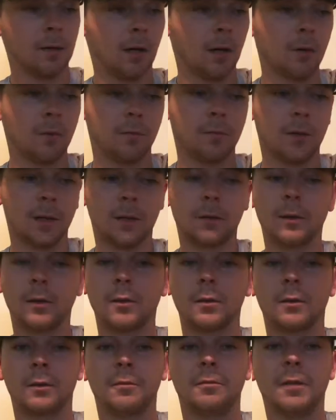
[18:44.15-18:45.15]
I don't feel like they're
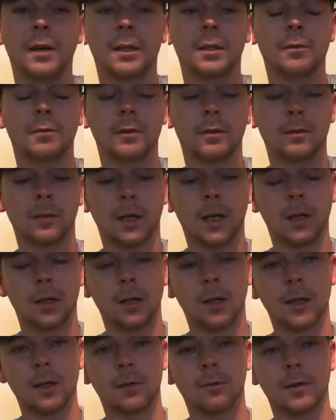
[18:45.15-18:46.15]
as effective as a
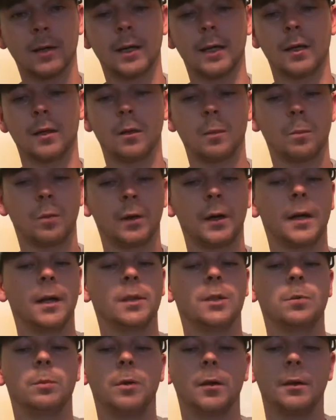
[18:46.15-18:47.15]
Carolina rig at the
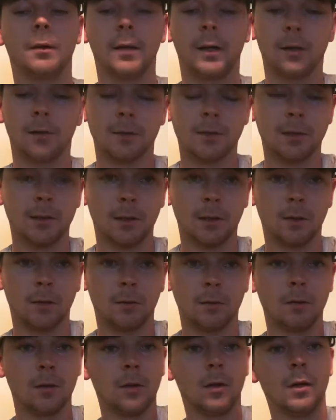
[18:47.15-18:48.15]
bridge, but they're
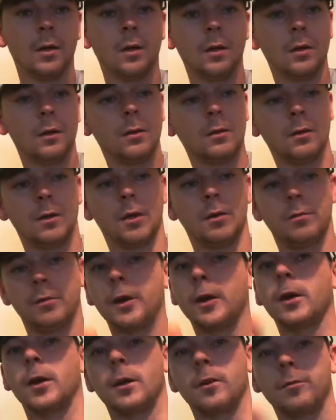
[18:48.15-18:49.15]
still a
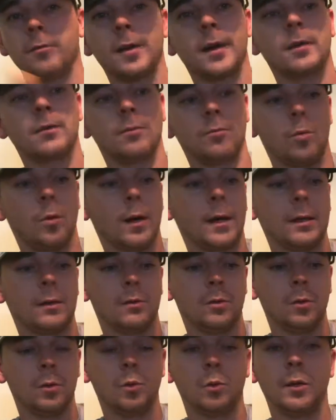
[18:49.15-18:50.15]
very effective way
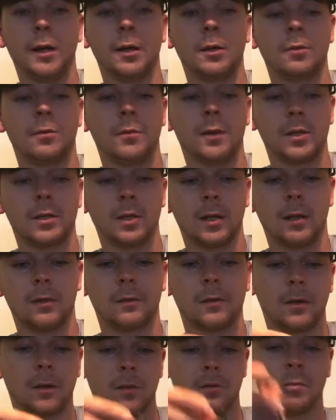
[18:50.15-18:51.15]
to catch fish out
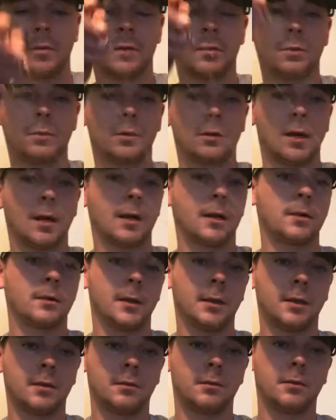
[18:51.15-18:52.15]
there, especially with a lot, because
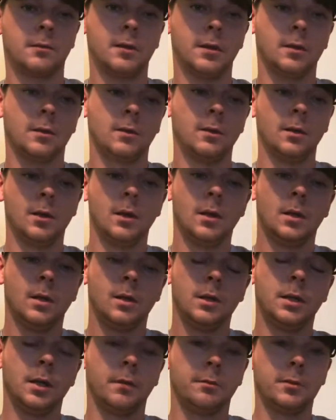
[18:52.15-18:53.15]
they can still,
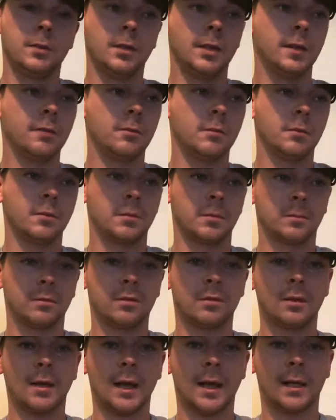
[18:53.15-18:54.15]
you know, if you leave them some
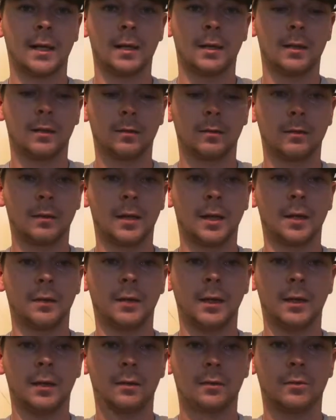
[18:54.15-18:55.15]
slack in this line,
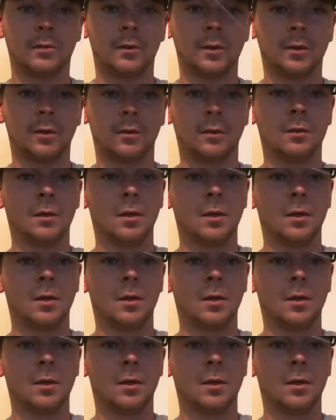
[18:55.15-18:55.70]
they can still